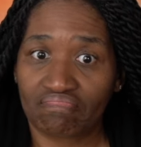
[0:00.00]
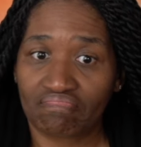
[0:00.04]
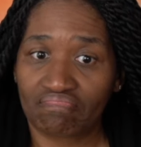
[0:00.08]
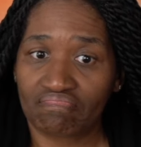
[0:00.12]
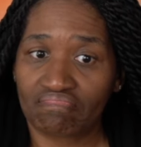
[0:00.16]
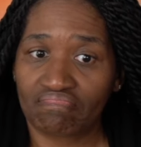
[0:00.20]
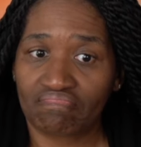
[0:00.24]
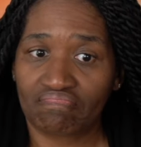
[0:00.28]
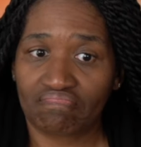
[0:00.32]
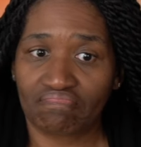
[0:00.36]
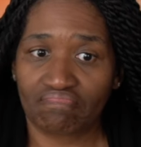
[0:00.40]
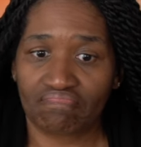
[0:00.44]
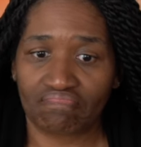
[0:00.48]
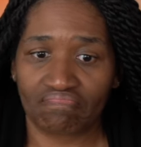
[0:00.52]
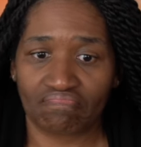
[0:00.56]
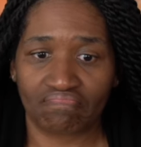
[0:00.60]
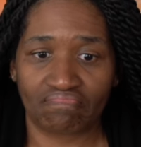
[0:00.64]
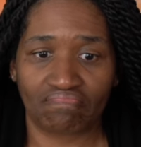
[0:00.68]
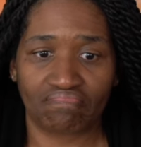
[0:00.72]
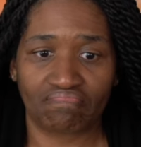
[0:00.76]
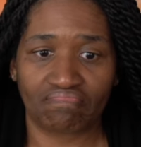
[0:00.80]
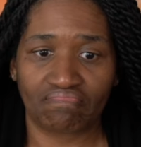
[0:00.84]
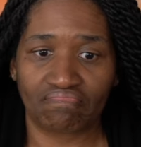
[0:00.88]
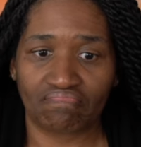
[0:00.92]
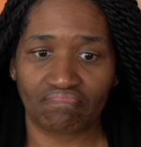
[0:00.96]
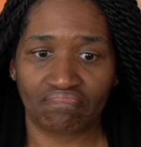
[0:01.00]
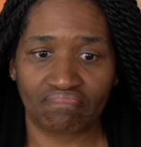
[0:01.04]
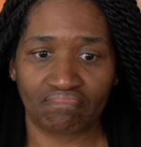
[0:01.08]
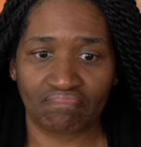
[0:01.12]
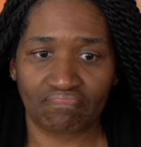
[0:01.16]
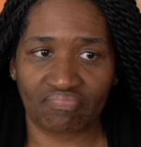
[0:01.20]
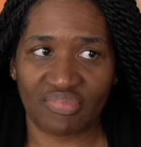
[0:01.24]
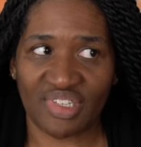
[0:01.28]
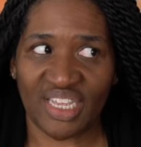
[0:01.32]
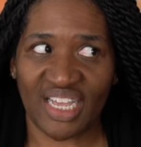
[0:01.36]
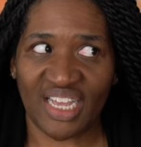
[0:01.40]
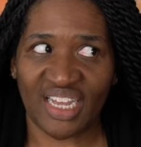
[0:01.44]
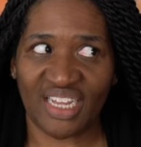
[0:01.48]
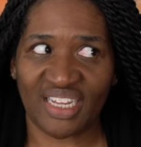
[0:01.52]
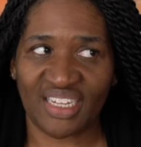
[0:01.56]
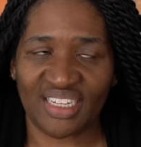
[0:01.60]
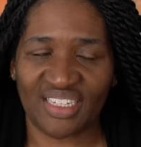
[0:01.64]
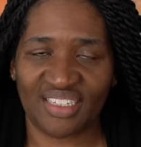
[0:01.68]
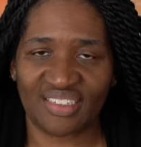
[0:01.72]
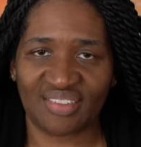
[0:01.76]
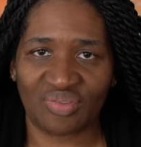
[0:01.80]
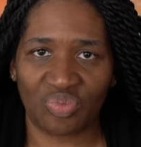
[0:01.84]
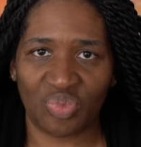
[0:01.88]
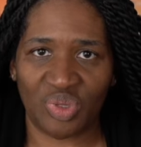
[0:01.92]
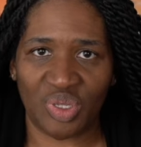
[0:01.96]
Well, well yeah,
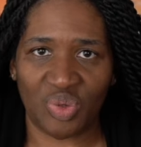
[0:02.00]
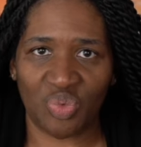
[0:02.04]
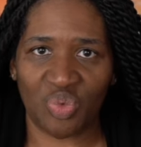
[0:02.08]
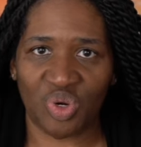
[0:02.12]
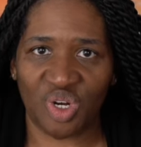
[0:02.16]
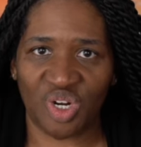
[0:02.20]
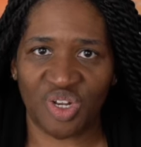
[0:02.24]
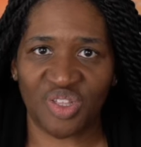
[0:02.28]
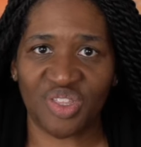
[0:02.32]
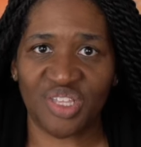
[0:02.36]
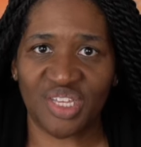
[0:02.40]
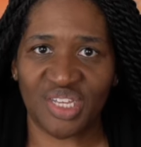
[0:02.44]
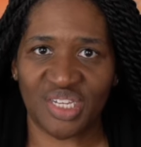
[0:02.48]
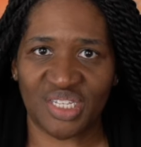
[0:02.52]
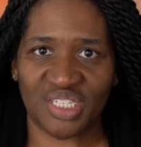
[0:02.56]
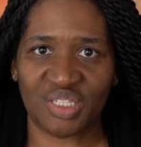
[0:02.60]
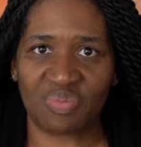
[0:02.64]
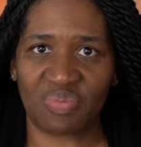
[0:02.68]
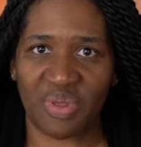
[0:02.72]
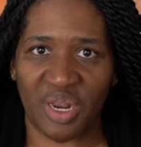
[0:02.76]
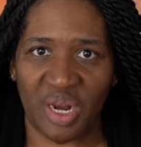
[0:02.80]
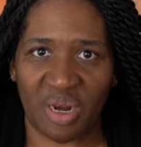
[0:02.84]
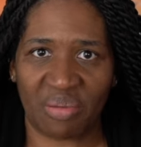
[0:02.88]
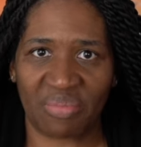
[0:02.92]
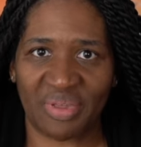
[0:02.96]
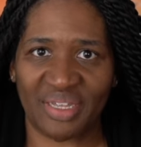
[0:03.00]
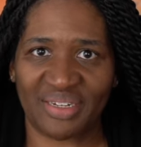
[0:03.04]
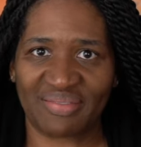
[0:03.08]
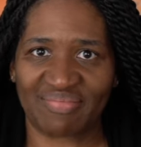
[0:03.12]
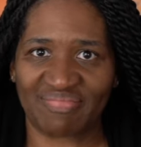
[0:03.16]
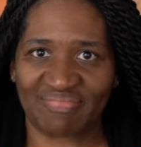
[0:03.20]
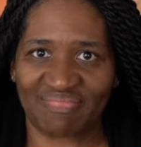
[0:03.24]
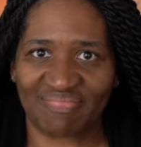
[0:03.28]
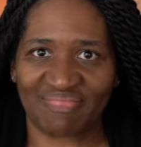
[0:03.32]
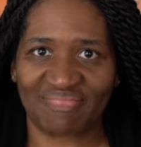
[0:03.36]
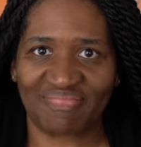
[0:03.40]
we were the experiment.